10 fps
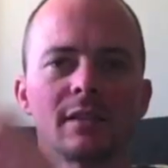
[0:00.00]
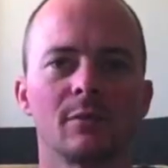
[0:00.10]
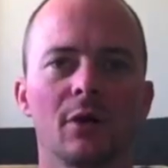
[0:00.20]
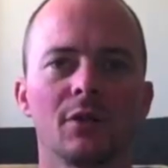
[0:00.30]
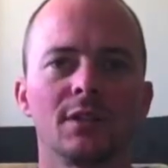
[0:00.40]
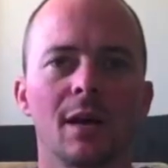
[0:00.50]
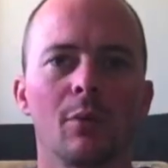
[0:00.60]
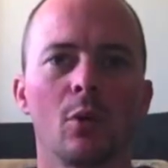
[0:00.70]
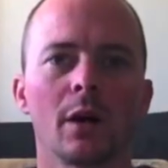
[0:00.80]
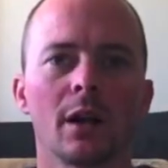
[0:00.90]
about the tempo
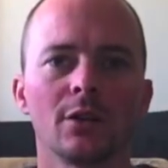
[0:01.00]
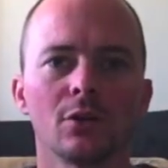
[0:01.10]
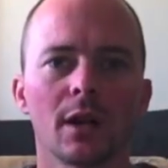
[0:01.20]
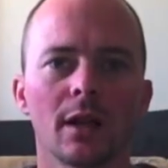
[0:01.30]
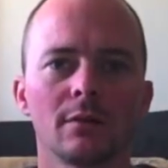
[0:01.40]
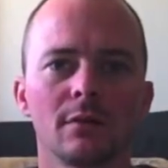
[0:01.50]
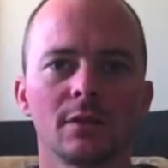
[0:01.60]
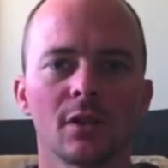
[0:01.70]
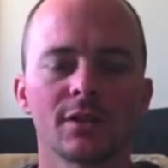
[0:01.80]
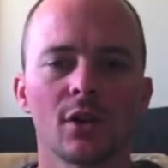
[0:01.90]
we're going to do it at.
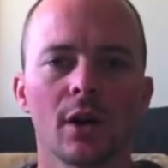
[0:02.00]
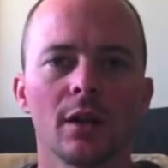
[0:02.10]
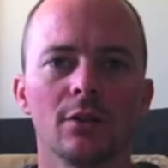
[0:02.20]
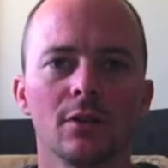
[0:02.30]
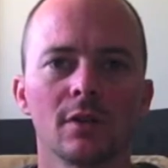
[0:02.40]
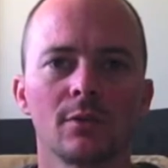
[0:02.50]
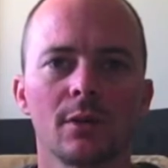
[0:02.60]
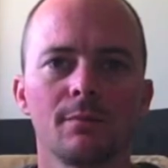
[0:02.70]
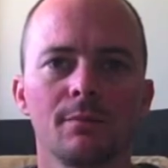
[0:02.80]
So let's go ahead and do this one.